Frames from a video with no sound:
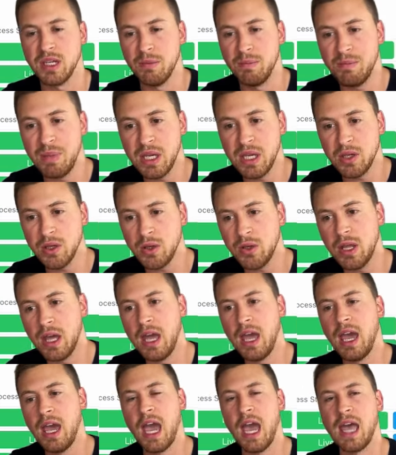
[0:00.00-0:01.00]
build,
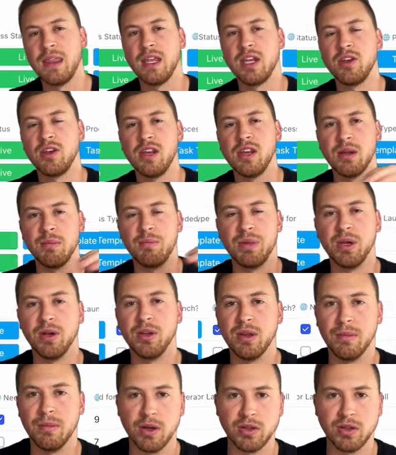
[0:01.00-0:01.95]
and then you need to build the most